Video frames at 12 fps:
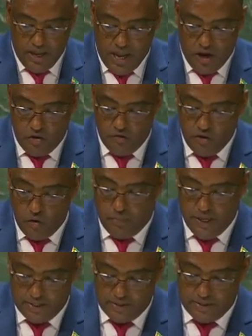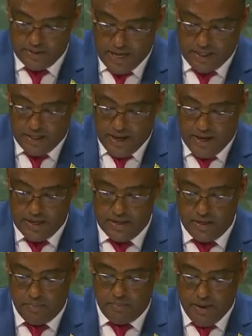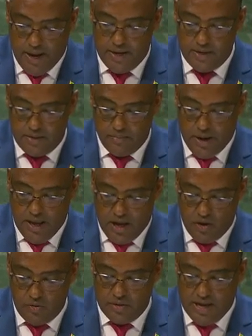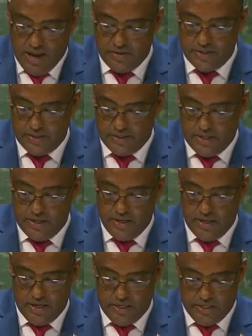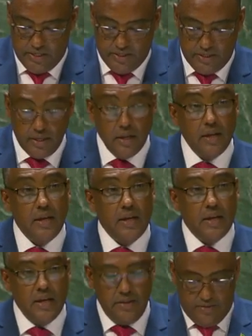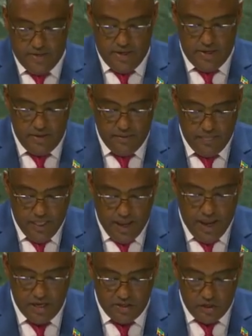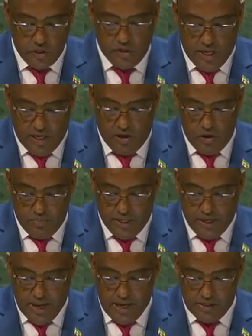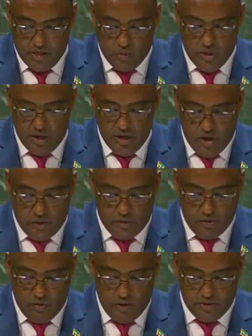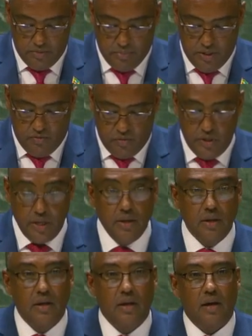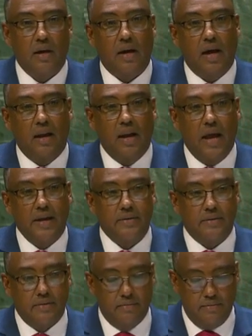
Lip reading: our viewpoints that are underpinned by our diversity in cultures, history, and socio-economic reality will not always be fully aligned.